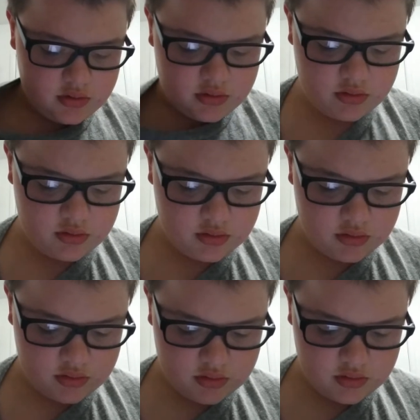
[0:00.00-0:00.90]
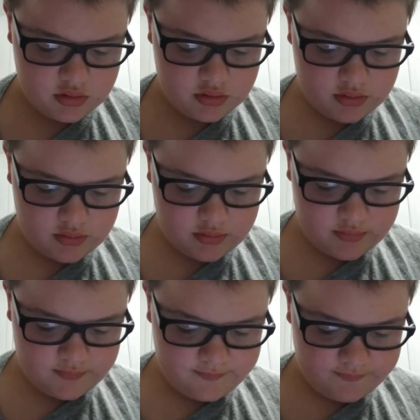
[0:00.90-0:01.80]

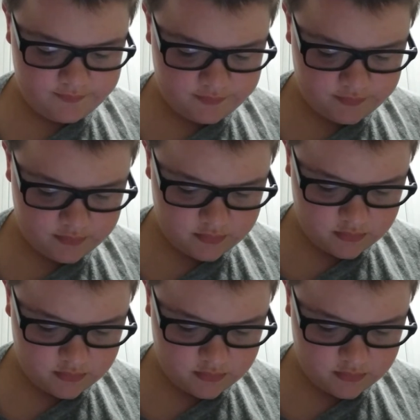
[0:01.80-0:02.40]
Nothing is said.